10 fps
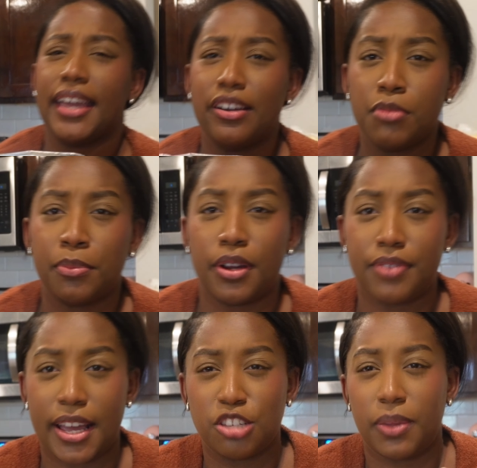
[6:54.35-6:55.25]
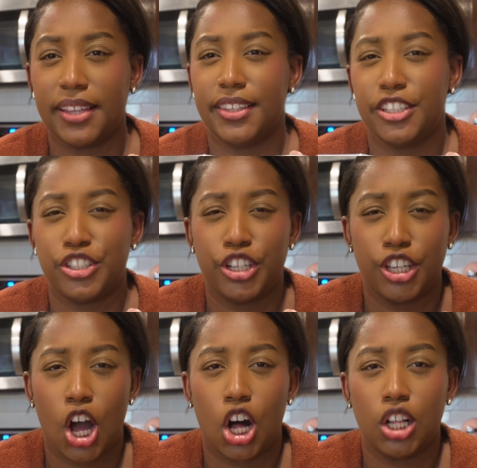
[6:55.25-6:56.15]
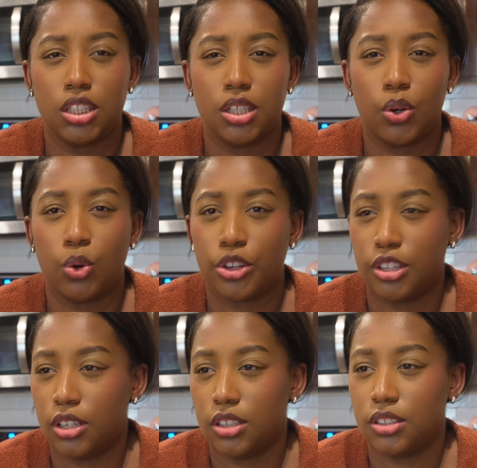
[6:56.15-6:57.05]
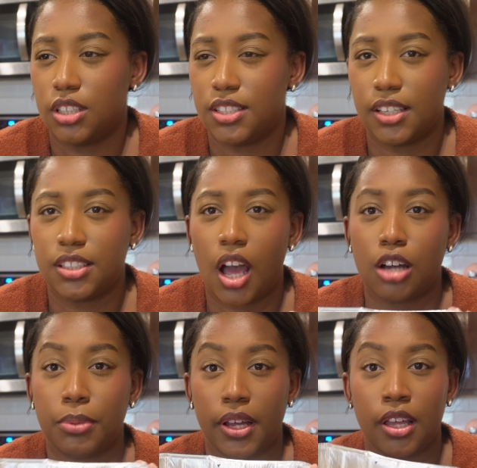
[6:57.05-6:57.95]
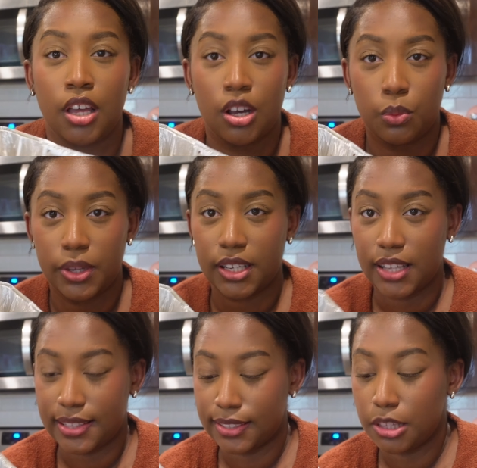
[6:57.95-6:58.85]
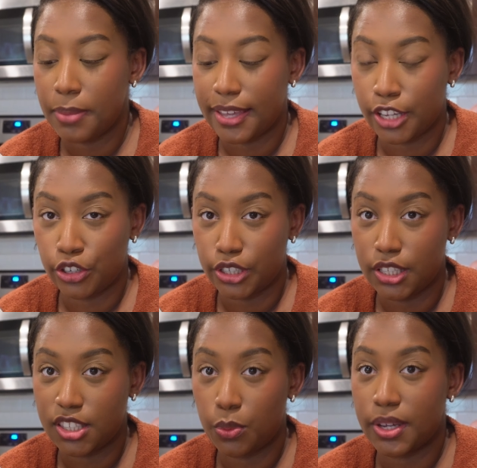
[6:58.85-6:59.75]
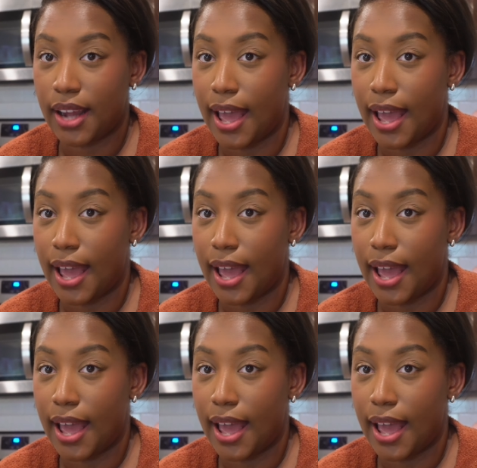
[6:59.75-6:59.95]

can't remember if I explained this to y'all or the, the TikTok, but we collected the bacon grease so we can